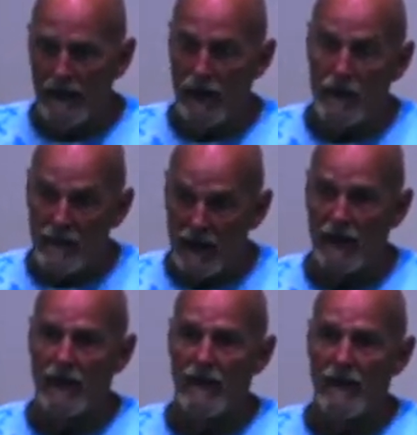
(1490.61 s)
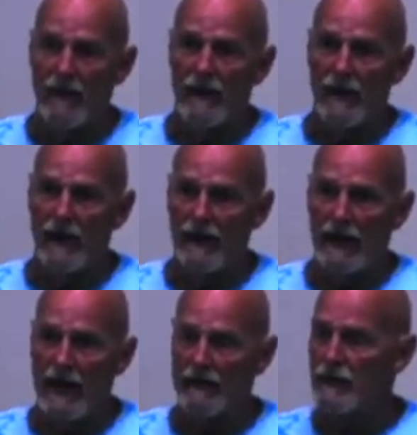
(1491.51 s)
I'm here, and I
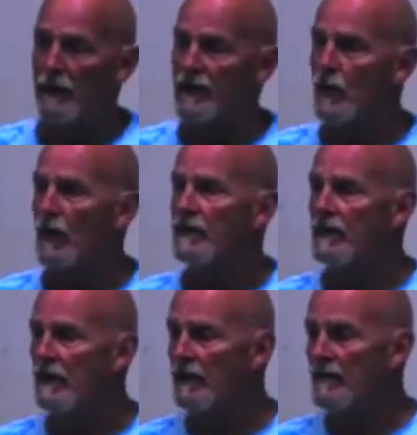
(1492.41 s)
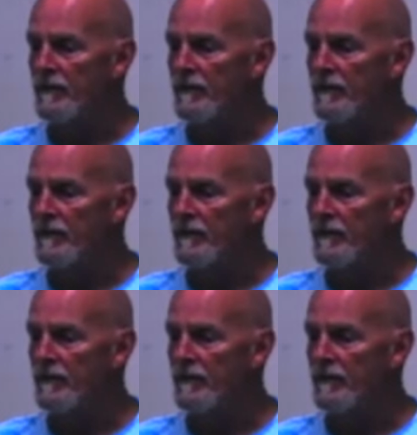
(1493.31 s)
have too much work to do.